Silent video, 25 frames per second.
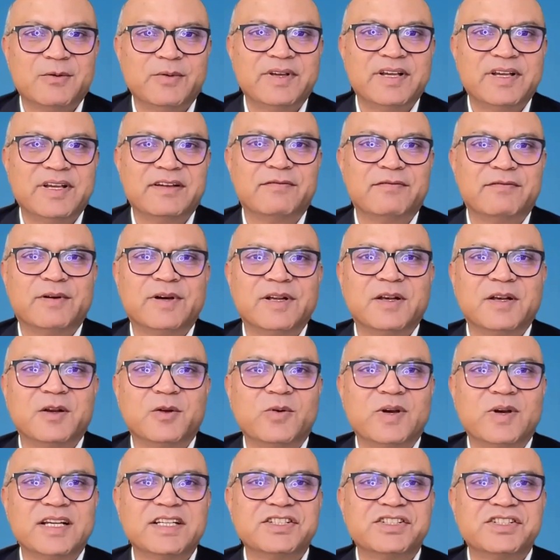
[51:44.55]
We have one
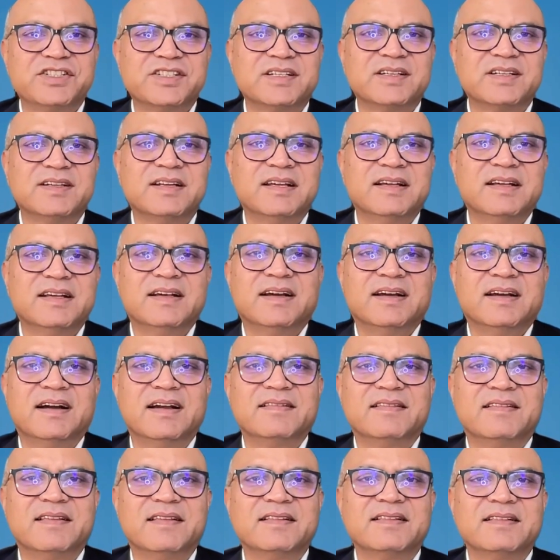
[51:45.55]
question
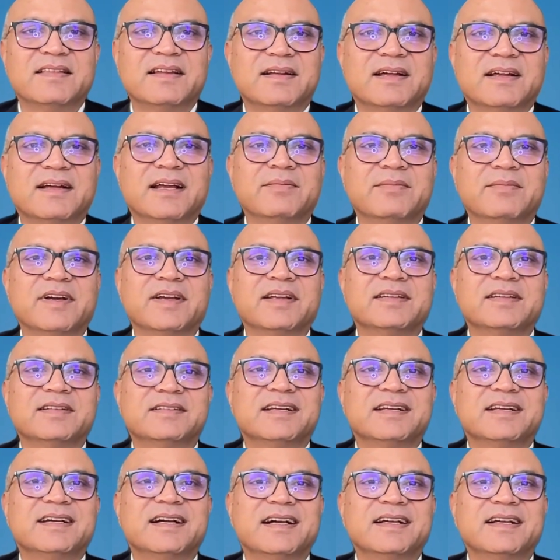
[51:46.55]
I think that I might